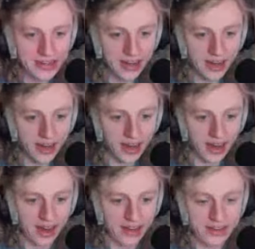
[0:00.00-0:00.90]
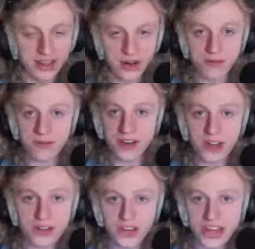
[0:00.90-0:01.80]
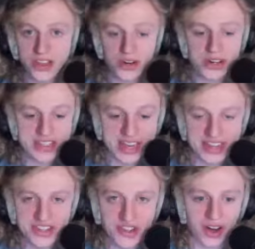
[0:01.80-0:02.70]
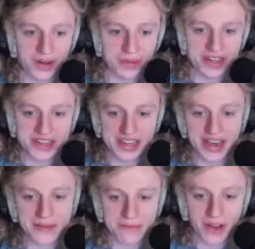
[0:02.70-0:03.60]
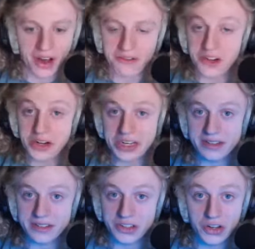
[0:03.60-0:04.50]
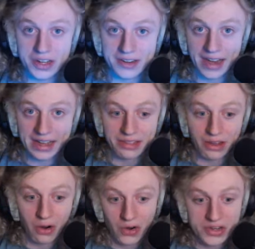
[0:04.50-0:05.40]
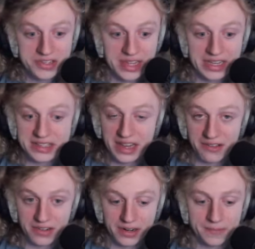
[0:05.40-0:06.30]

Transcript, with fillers: Uh, their videos are like 30 seconds long because I am not very good at the hardest things ever.